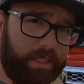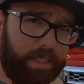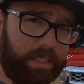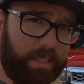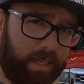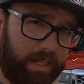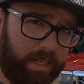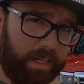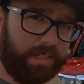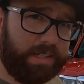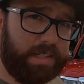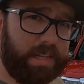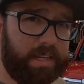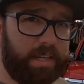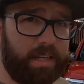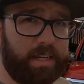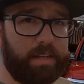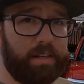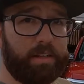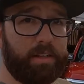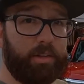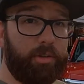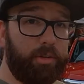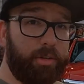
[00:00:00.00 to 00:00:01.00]
Like I said,
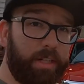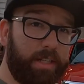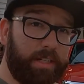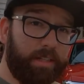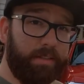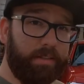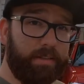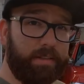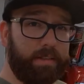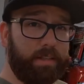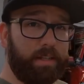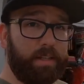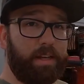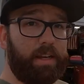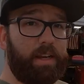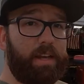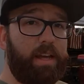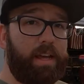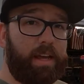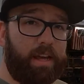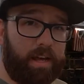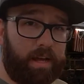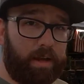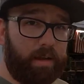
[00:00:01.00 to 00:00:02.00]
including
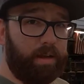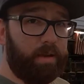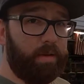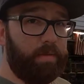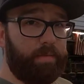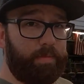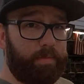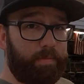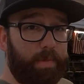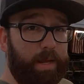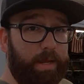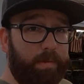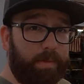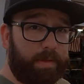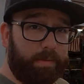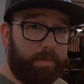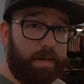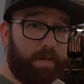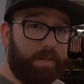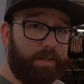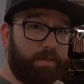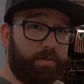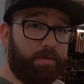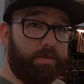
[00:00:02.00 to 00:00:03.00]
maybe
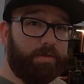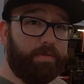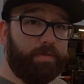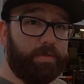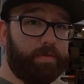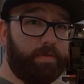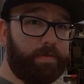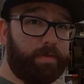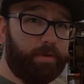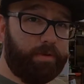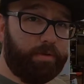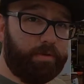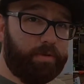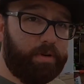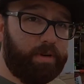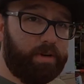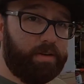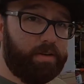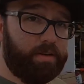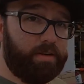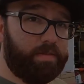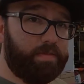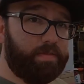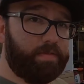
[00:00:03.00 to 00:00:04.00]
might do a review
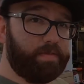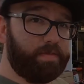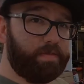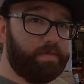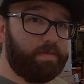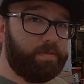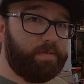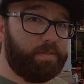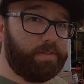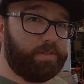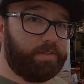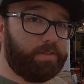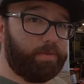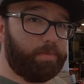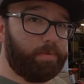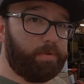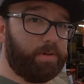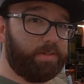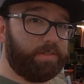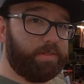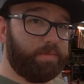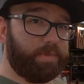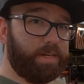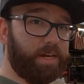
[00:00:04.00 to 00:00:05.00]
of the super
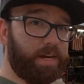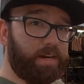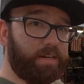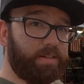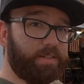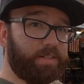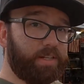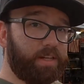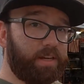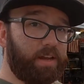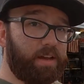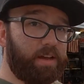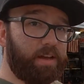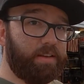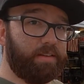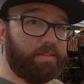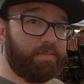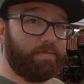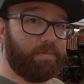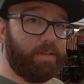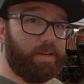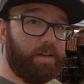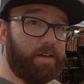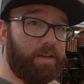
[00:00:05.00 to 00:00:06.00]
awesome tires I got.
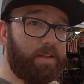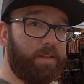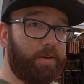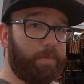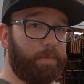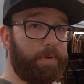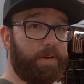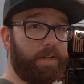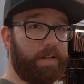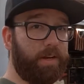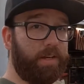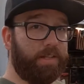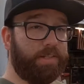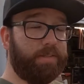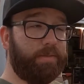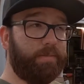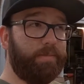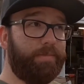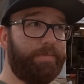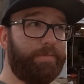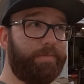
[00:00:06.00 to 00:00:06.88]
They're pretty awesome.